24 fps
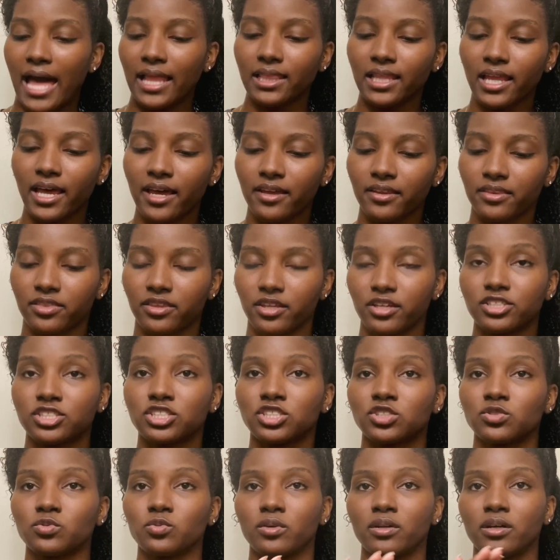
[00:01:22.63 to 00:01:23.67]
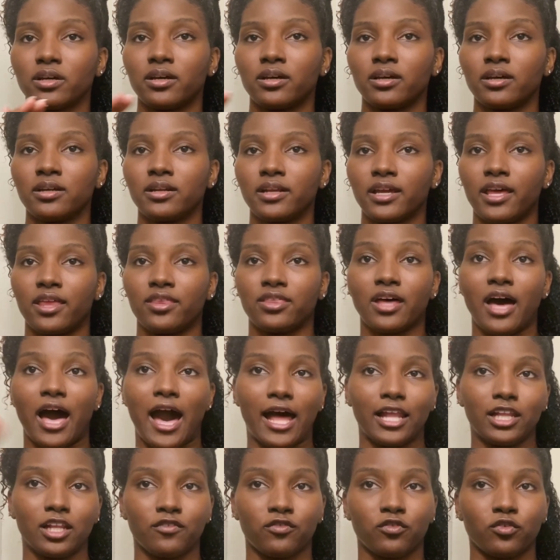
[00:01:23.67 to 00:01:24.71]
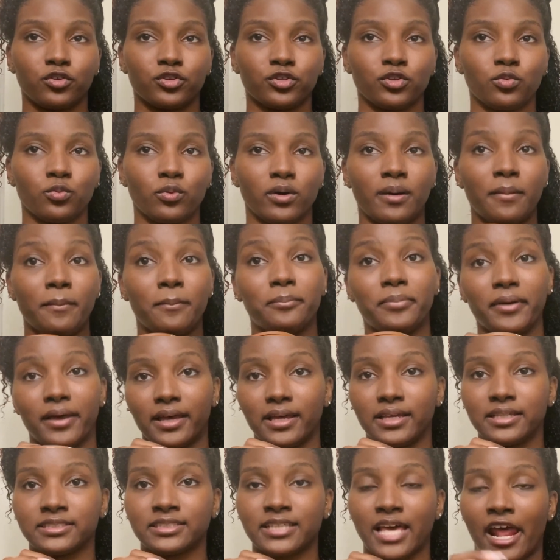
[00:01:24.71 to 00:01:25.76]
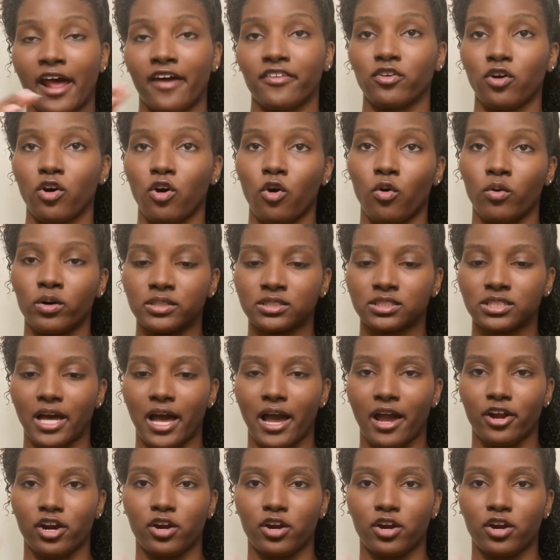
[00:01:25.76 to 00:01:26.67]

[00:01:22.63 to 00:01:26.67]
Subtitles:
I like this one and the olive oil one best out of the whole entire